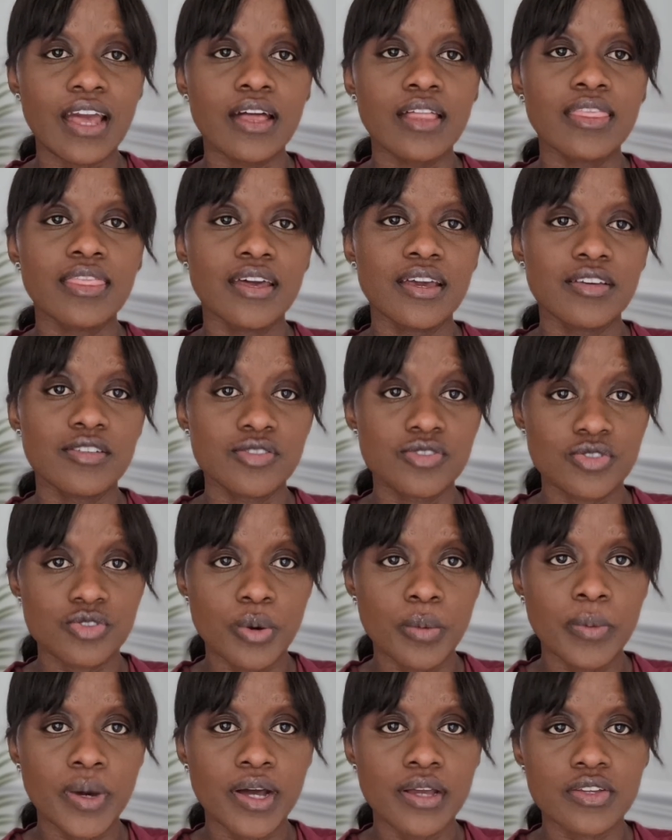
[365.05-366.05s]
Thank you so
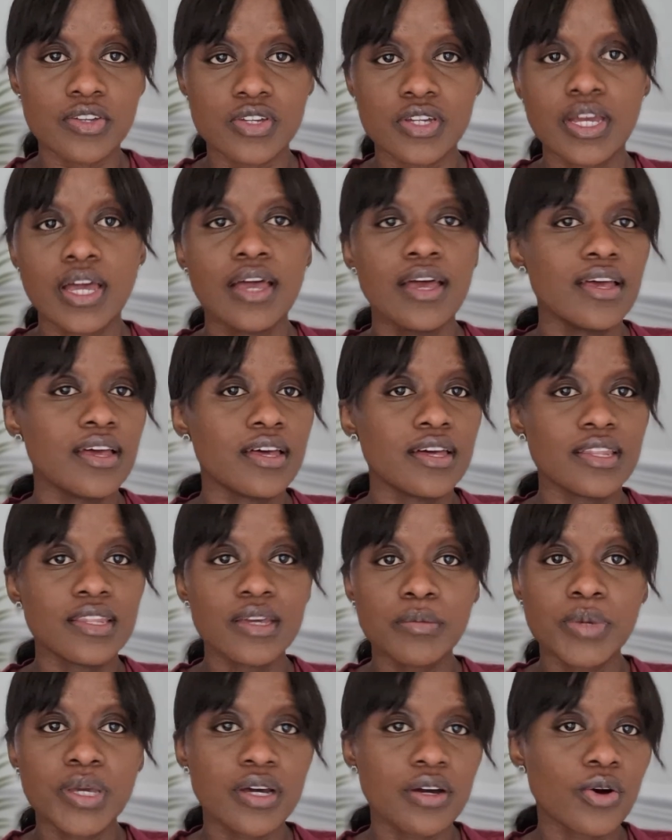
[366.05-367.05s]
much.
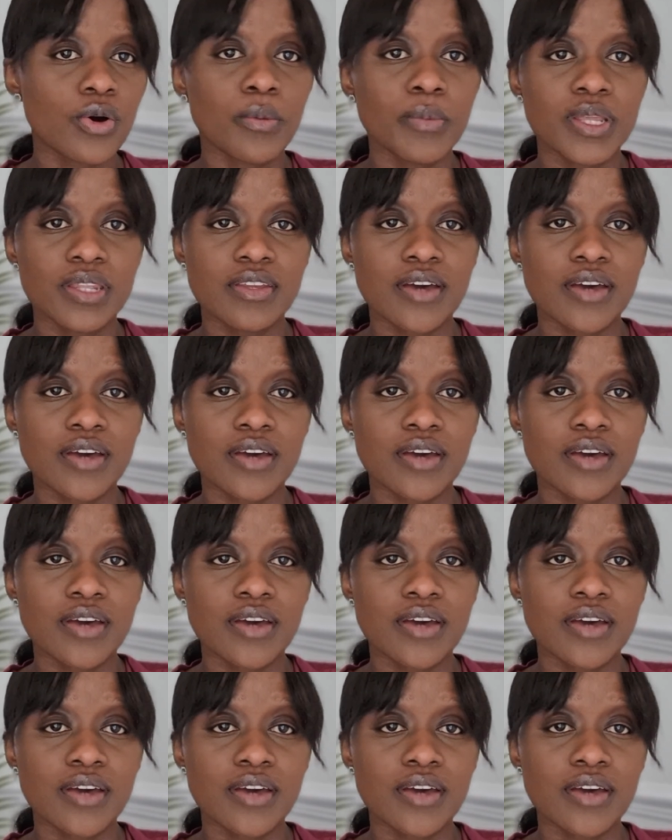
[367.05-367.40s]
Leave me a comment